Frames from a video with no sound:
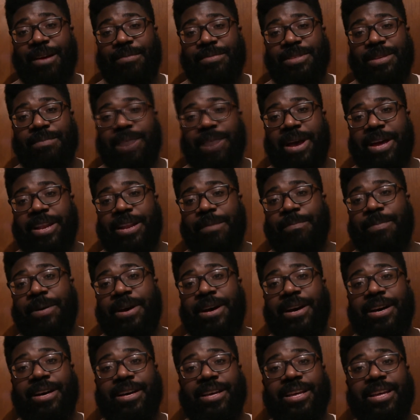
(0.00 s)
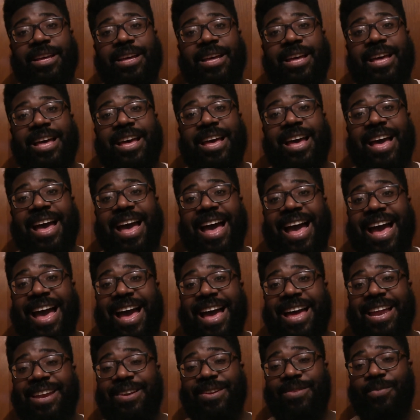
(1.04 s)
Sabina Park,
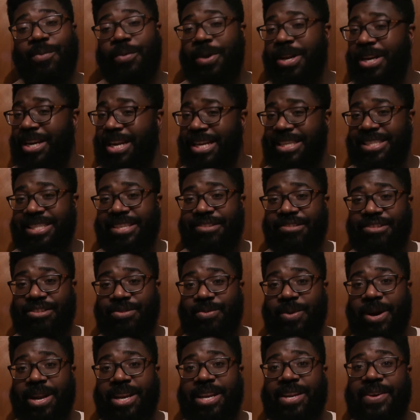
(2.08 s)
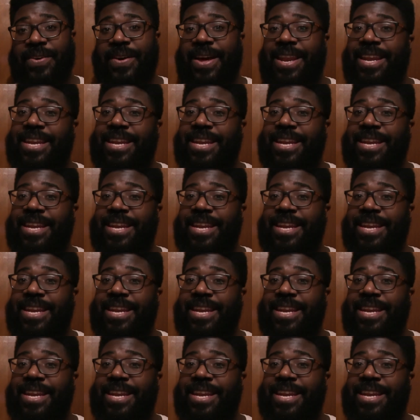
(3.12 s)
and winning that series 1-0.